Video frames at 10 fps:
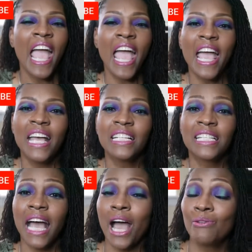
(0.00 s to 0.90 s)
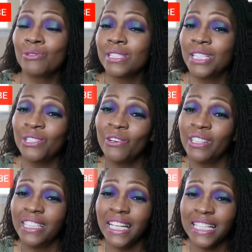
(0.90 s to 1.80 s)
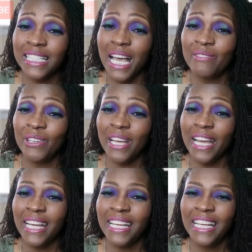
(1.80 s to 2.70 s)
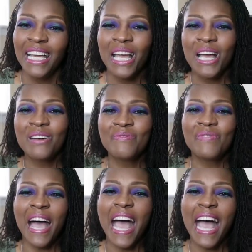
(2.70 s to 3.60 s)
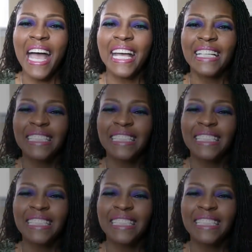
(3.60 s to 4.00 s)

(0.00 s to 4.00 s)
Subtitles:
And I will see you on the next time, okay? Bye.